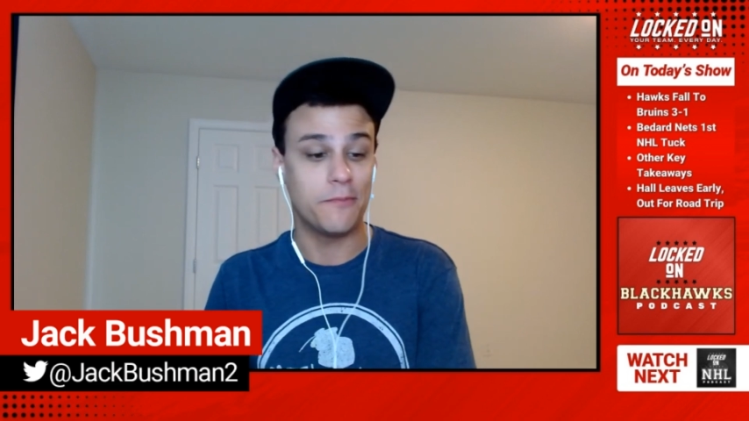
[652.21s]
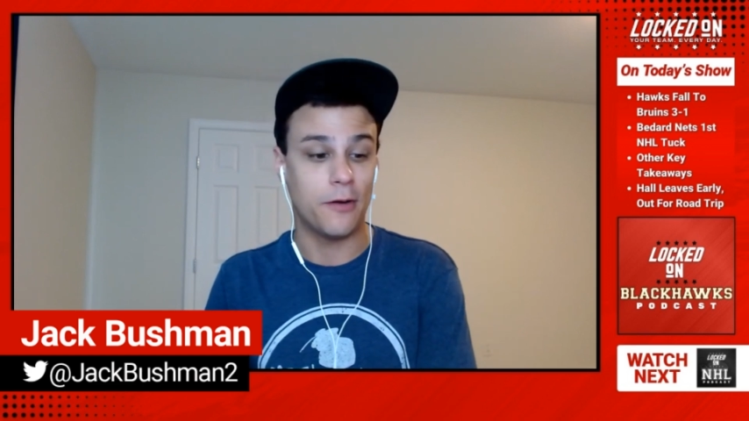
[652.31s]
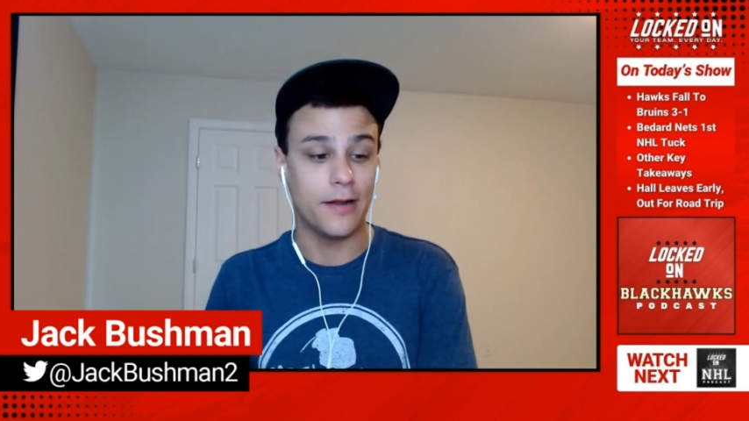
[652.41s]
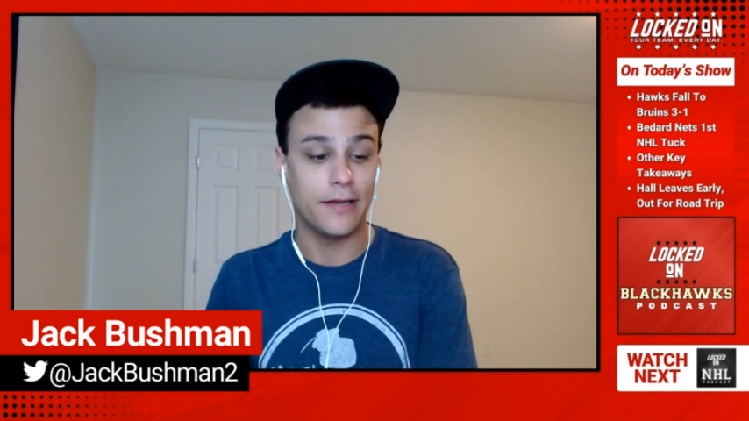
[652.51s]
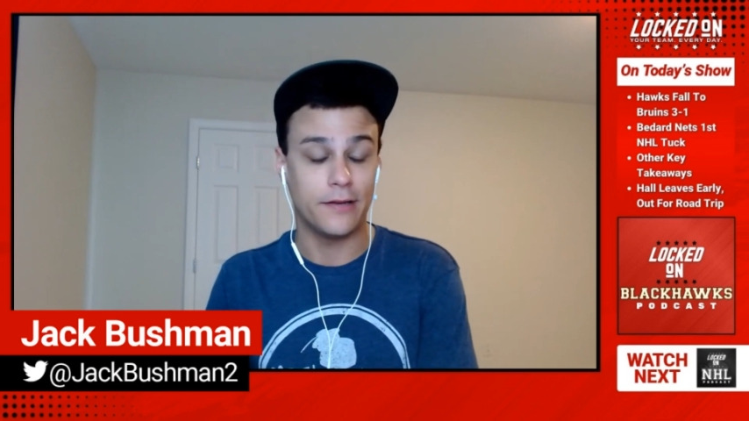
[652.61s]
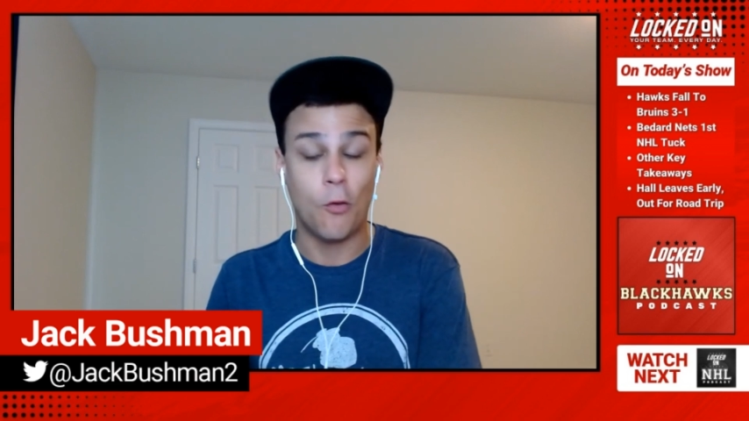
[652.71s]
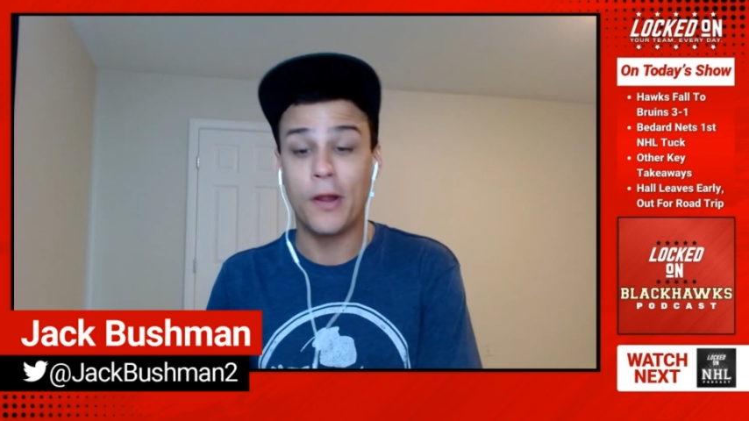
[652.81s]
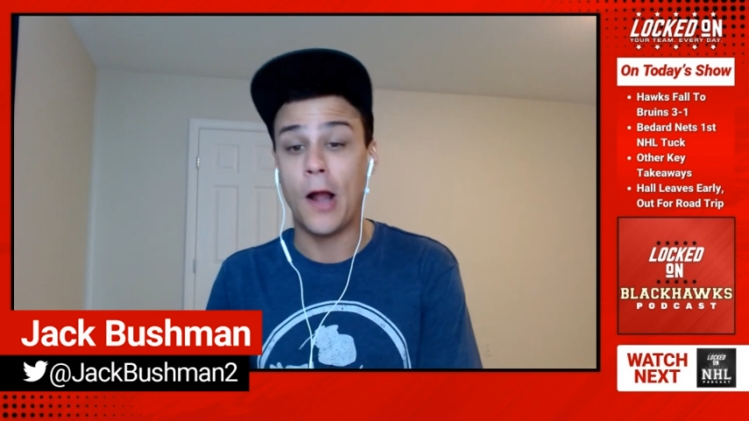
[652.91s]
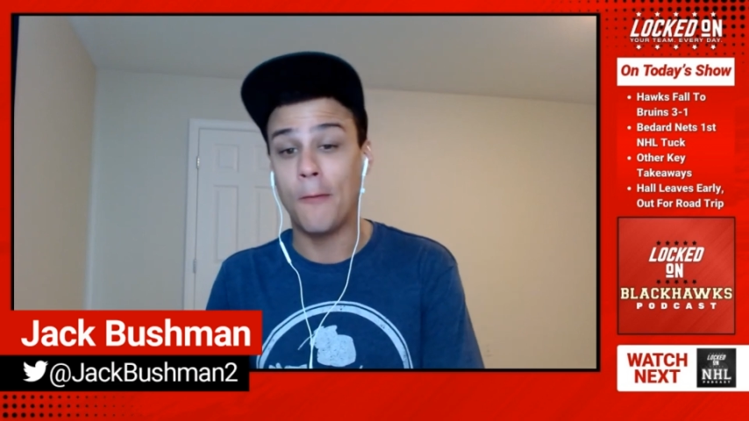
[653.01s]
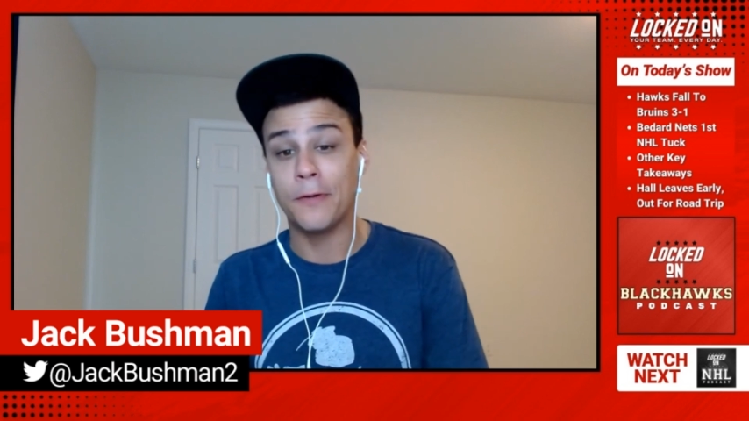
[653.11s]
but
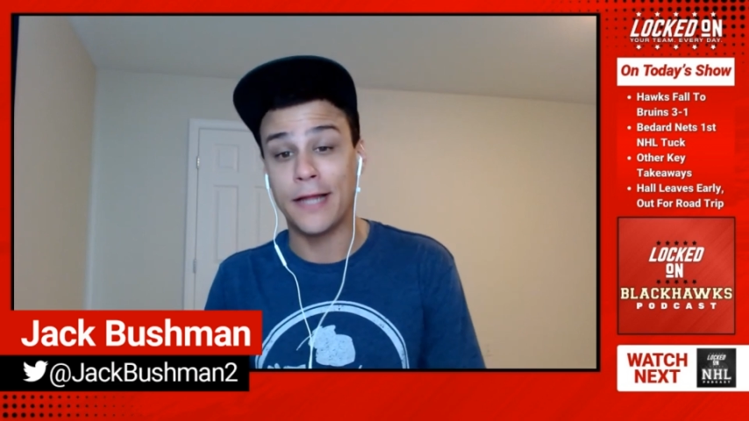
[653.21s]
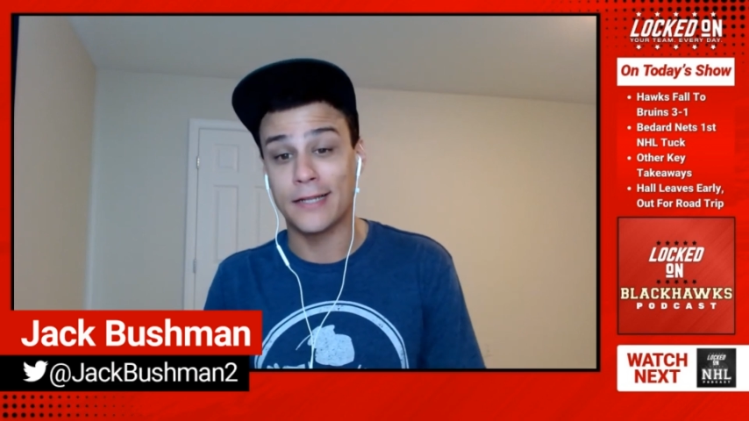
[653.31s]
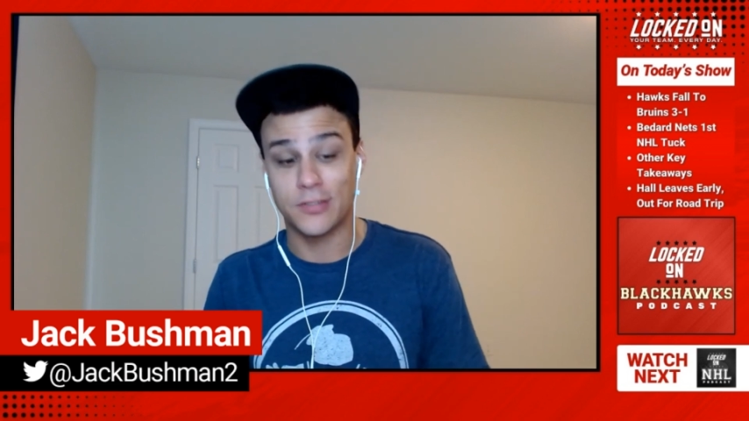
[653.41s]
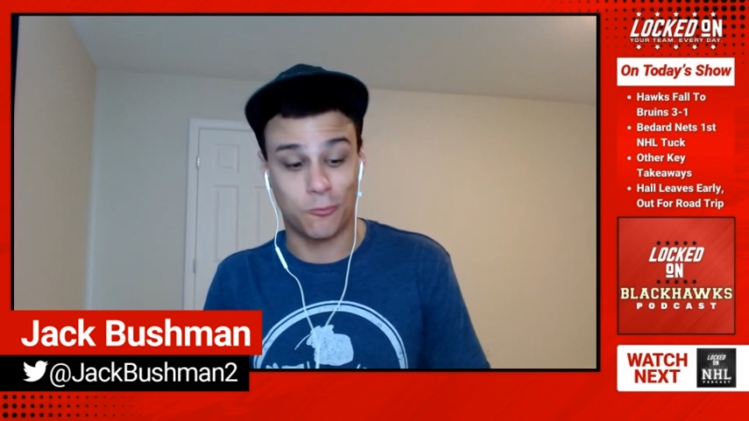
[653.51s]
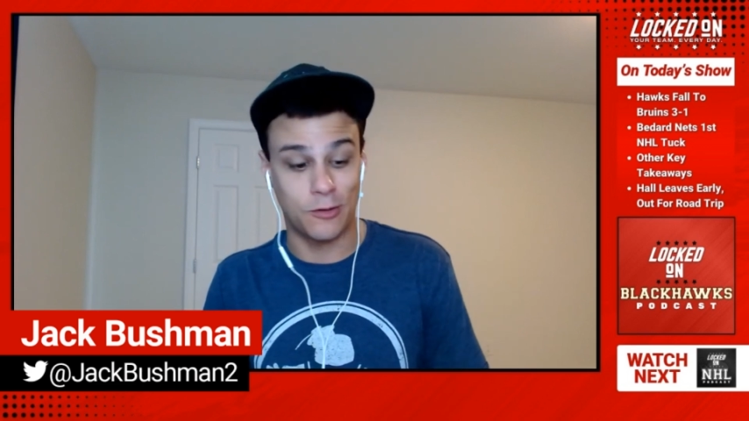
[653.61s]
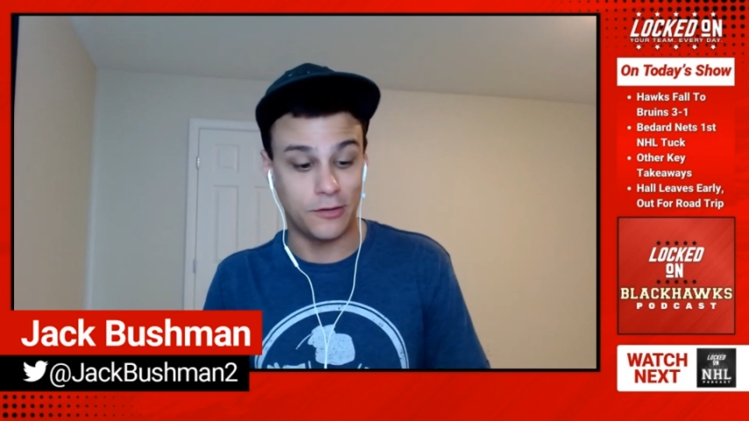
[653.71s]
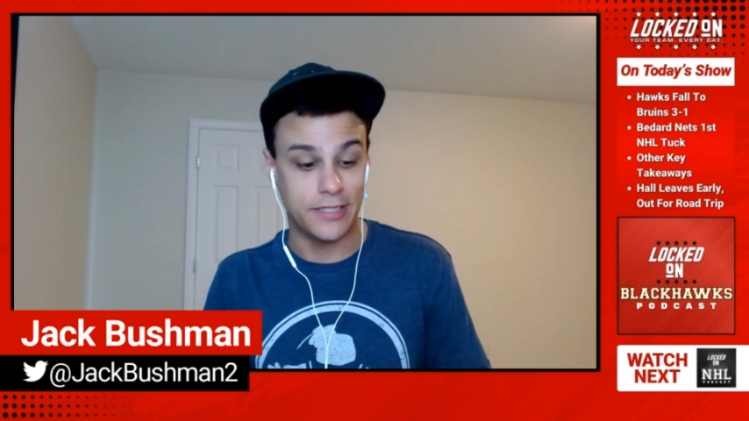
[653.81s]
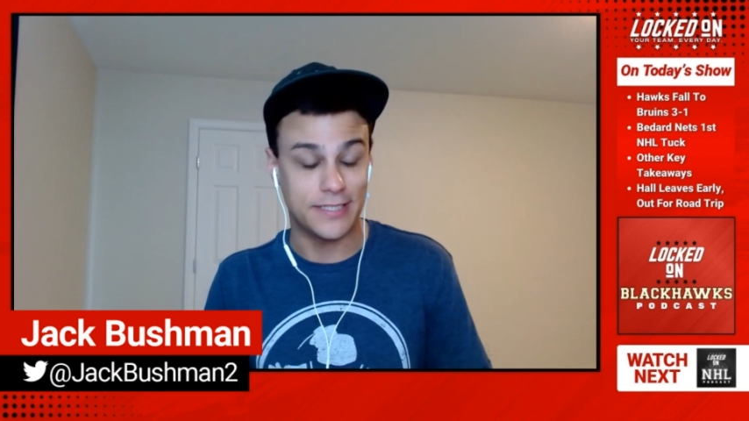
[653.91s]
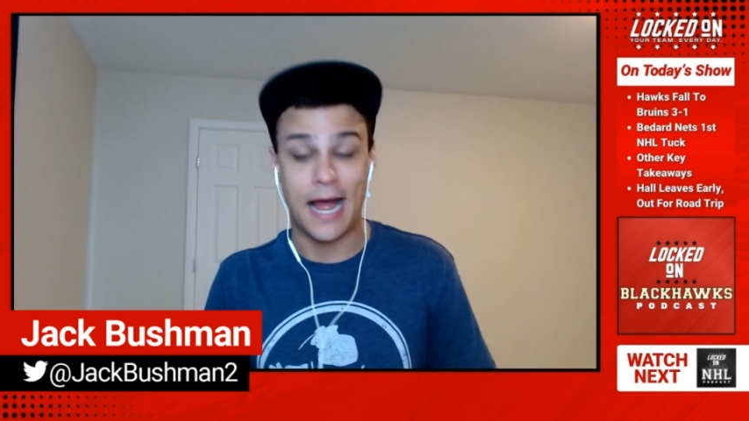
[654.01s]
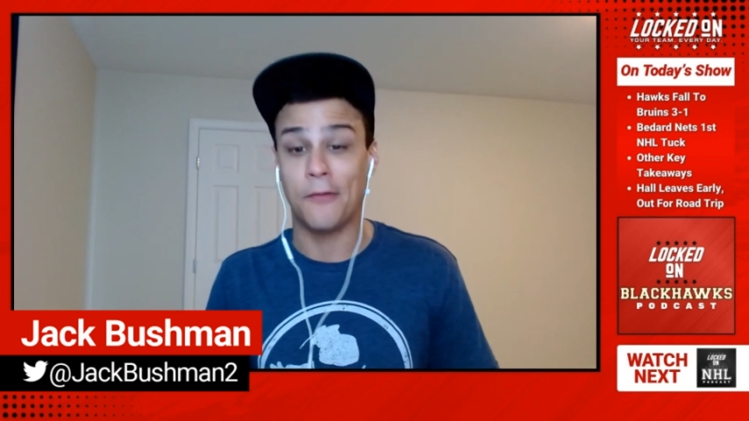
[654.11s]
going up against really
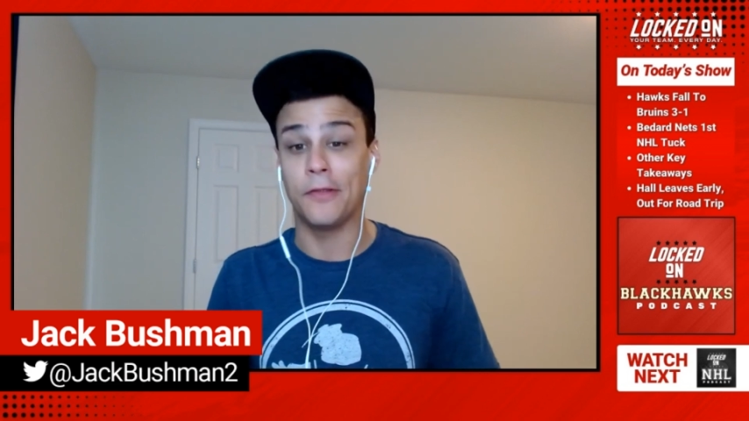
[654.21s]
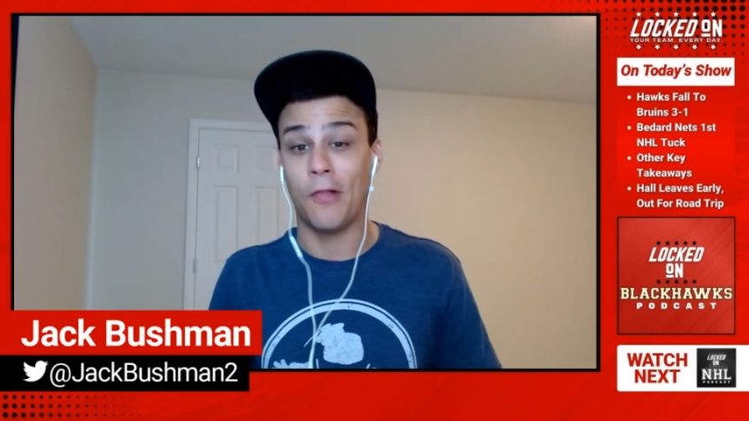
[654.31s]
solid